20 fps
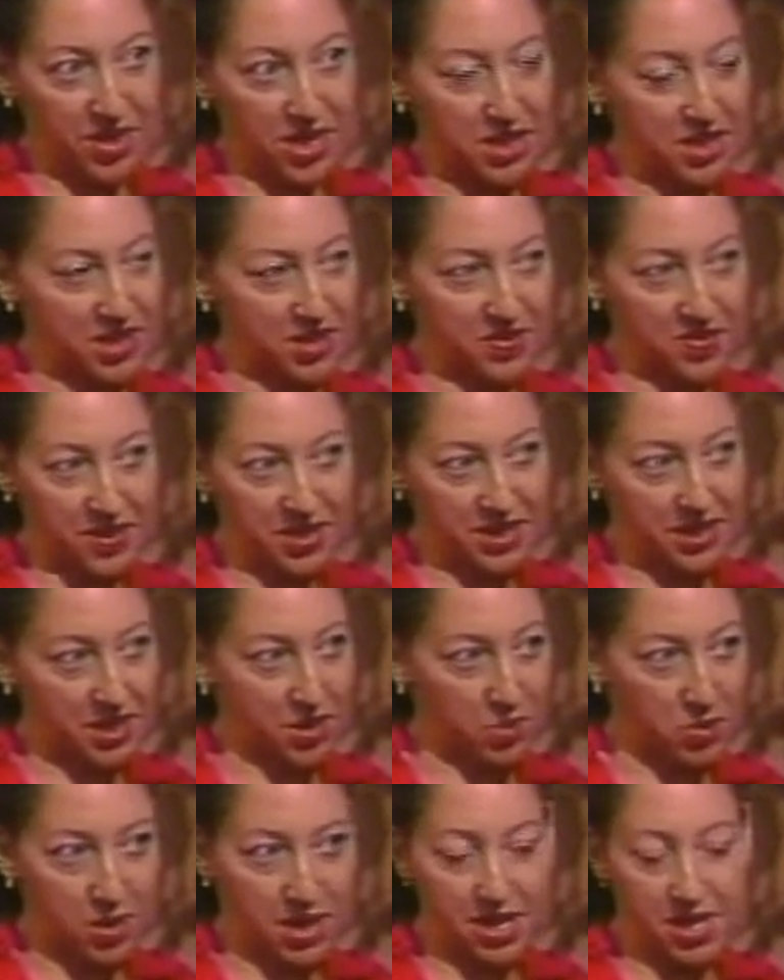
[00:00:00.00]
felt the
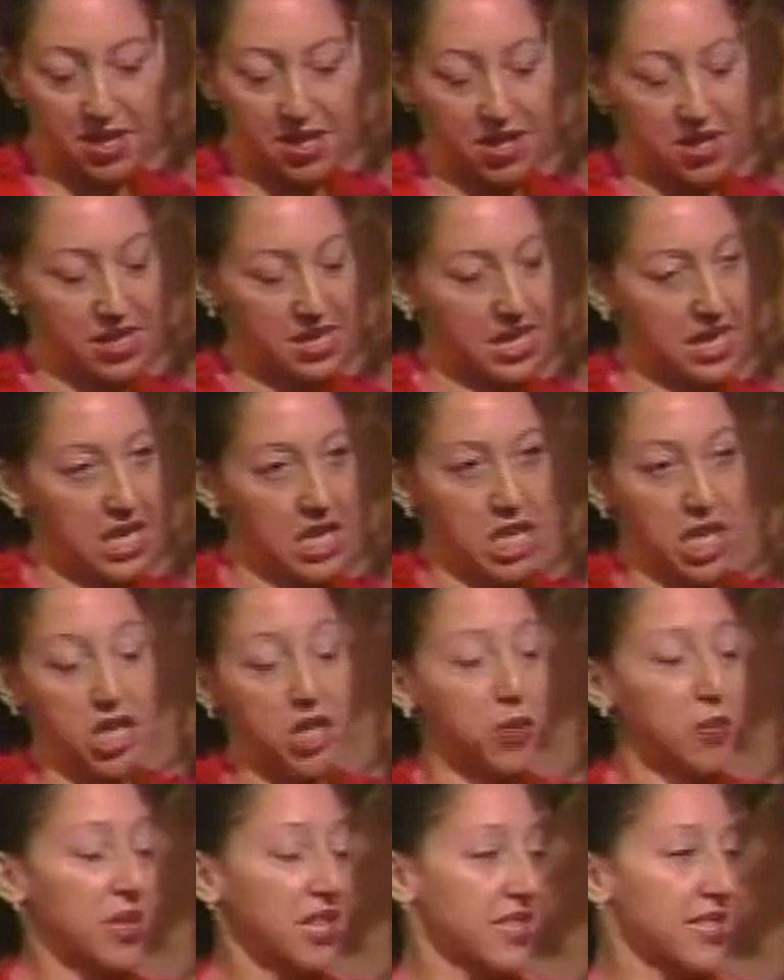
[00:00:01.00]
feeling where,
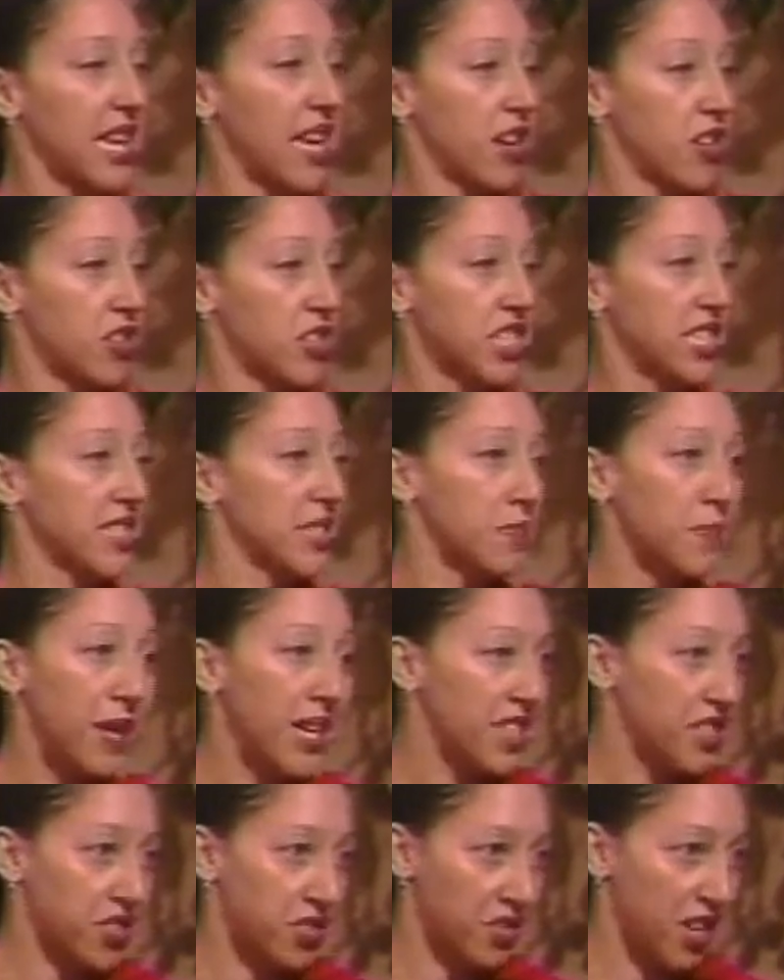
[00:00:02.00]
you know, because energy is
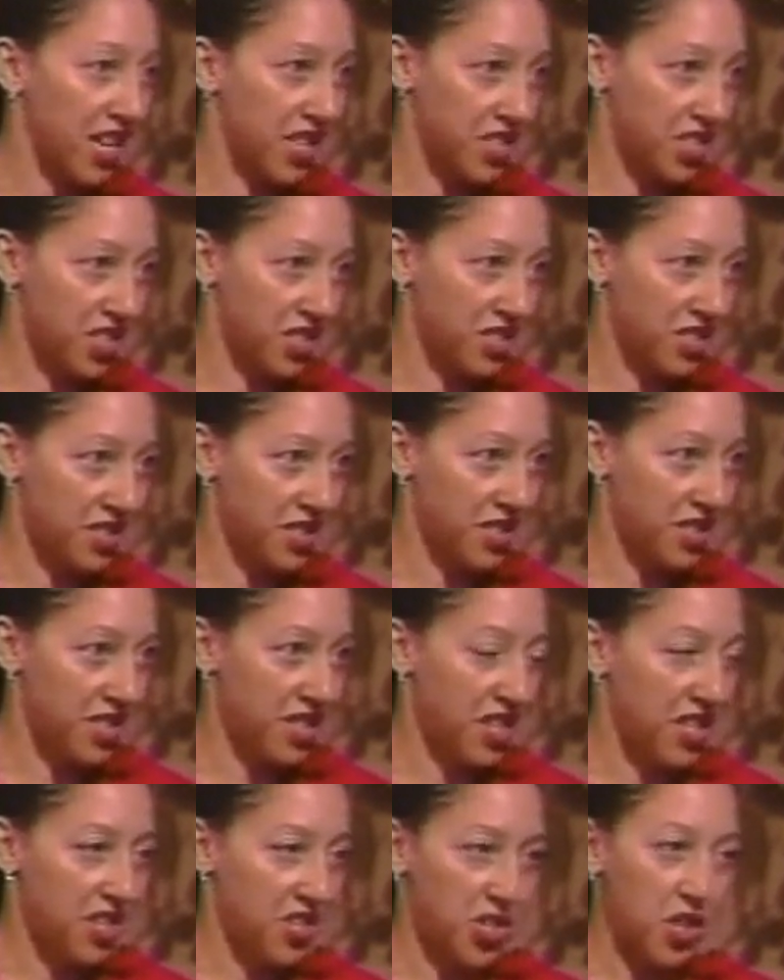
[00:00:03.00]
bidirectional
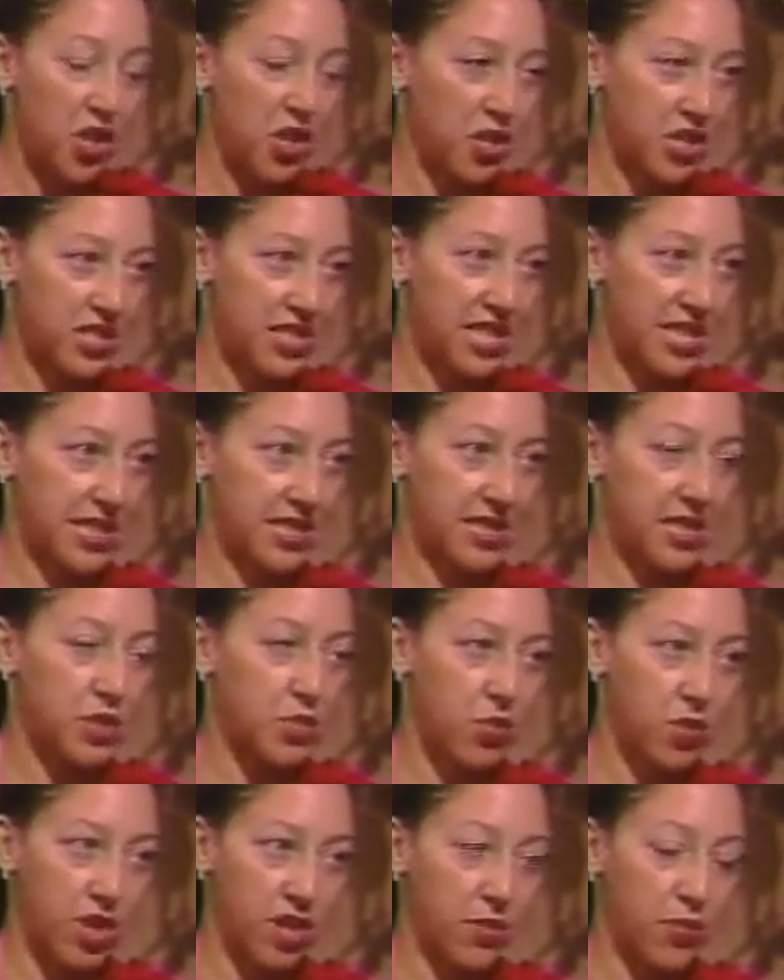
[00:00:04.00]
so all it takes
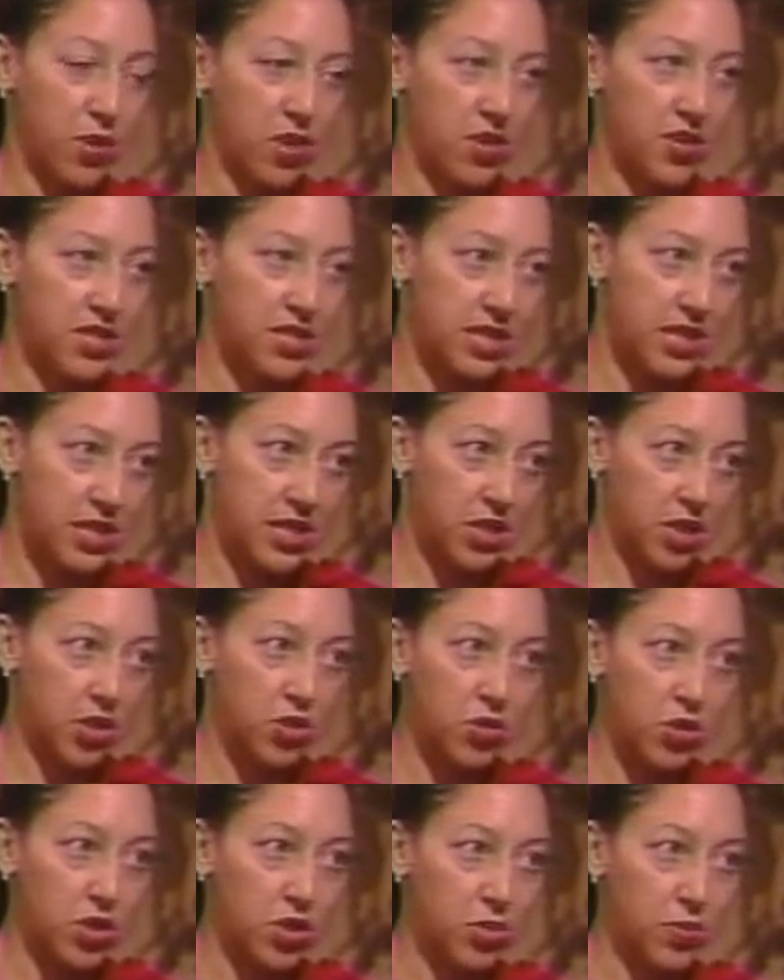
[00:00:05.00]
is one person in a
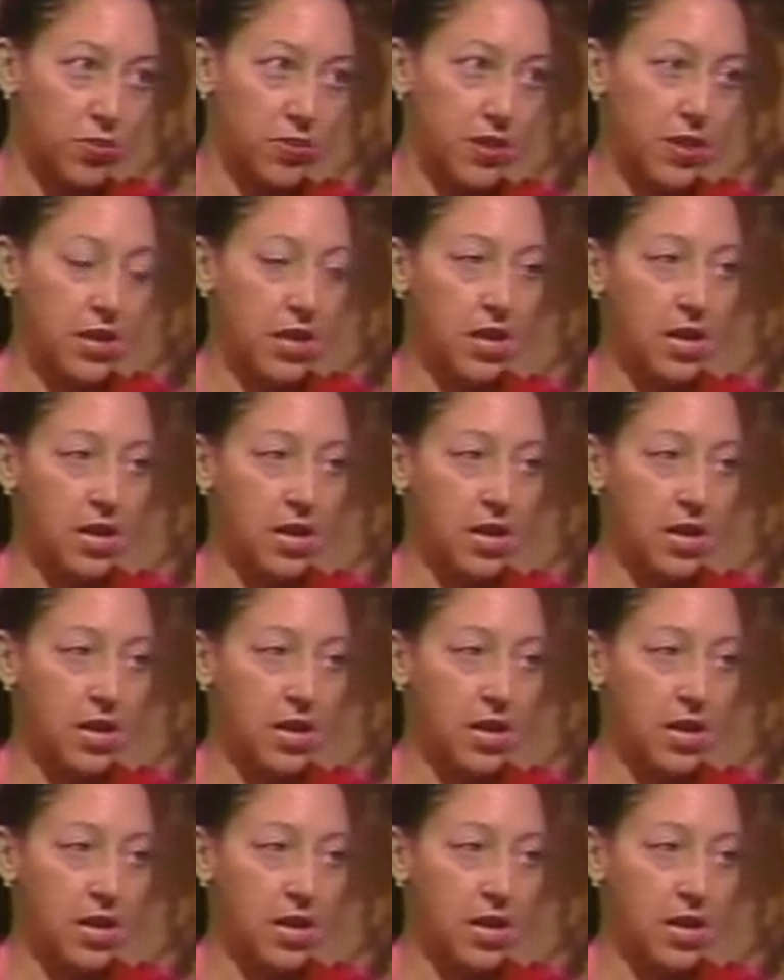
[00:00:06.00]
group